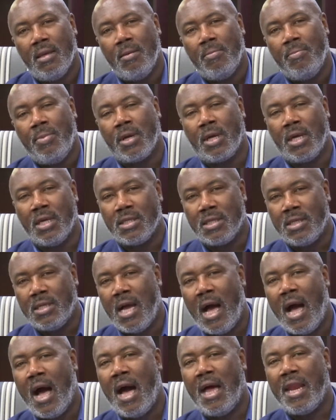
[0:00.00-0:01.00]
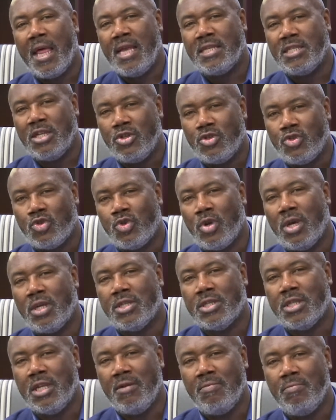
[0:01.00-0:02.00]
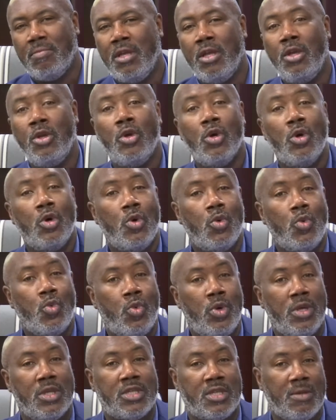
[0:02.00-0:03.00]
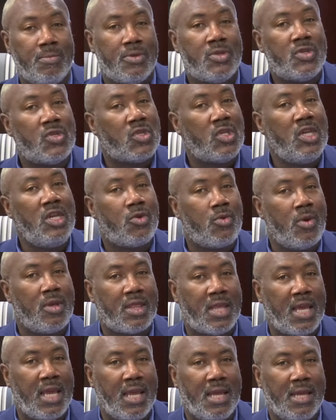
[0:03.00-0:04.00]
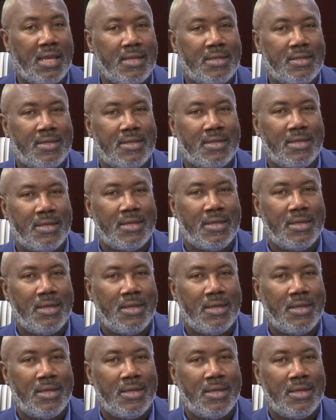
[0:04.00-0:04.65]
because God has entrusted me with some secret things.